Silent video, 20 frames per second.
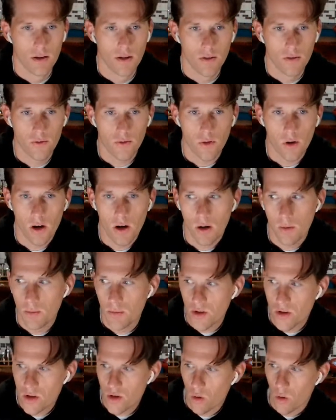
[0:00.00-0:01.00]
from
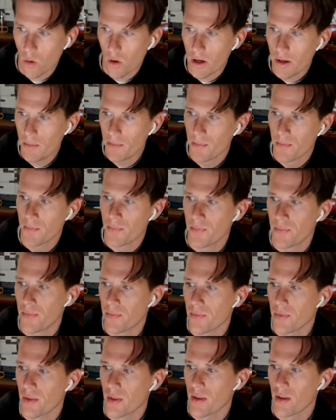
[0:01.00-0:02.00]
the story,
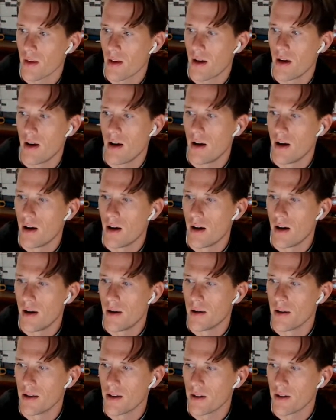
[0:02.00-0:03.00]

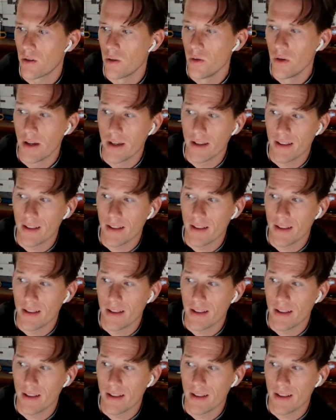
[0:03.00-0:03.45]
including